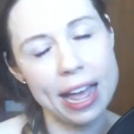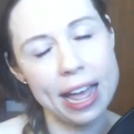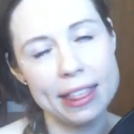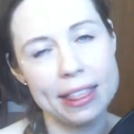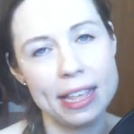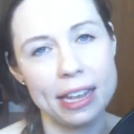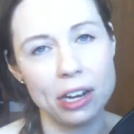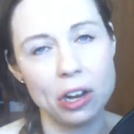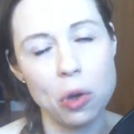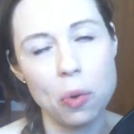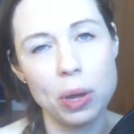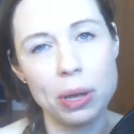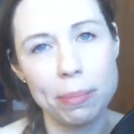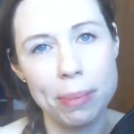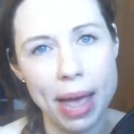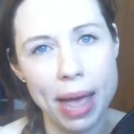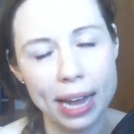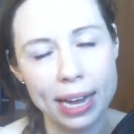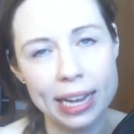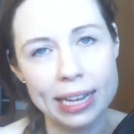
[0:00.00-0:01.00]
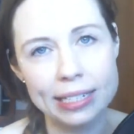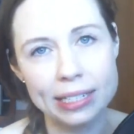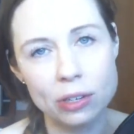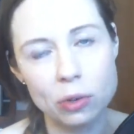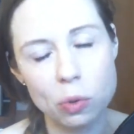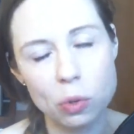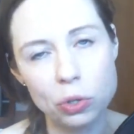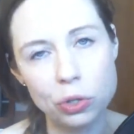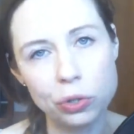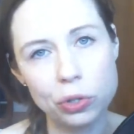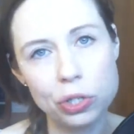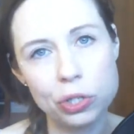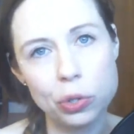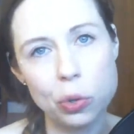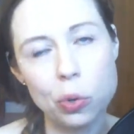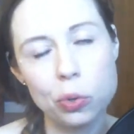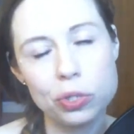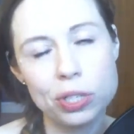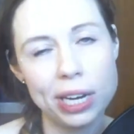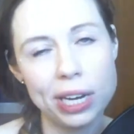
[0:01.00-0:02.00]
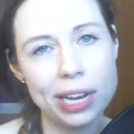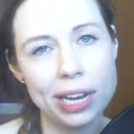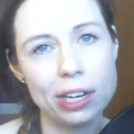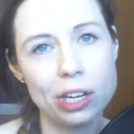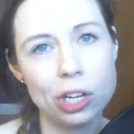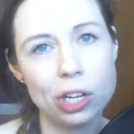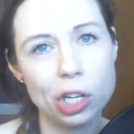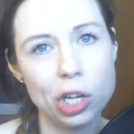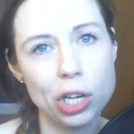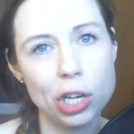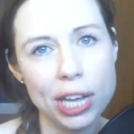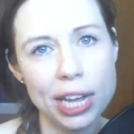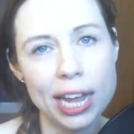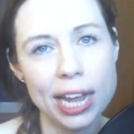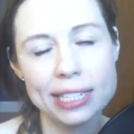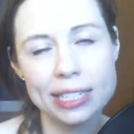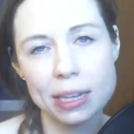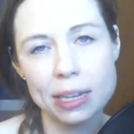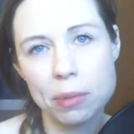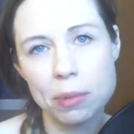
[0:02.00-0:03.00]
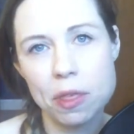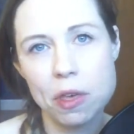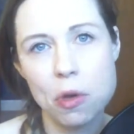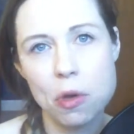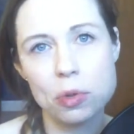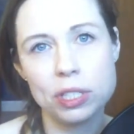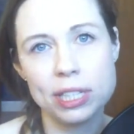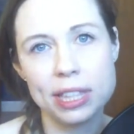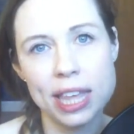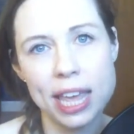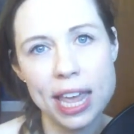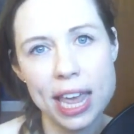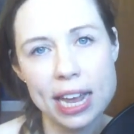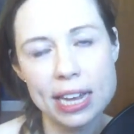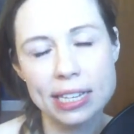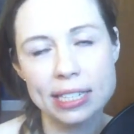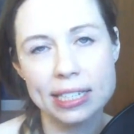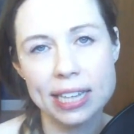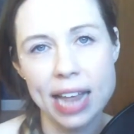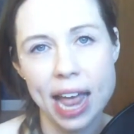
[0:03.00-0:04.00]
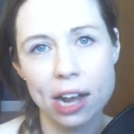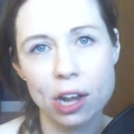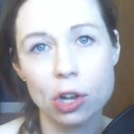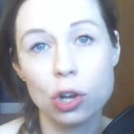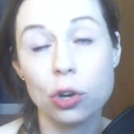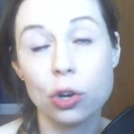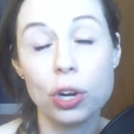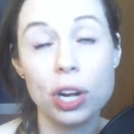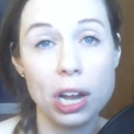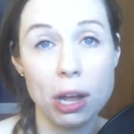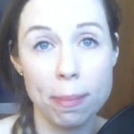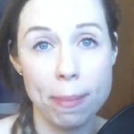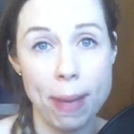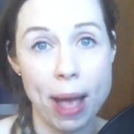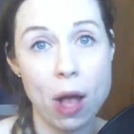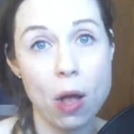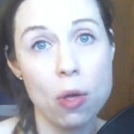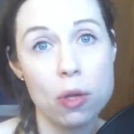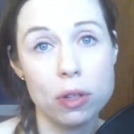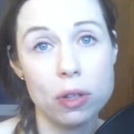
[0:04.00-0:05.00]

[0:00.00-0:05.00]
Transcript: and then going back as an older adult and looking at some of those things and learning about,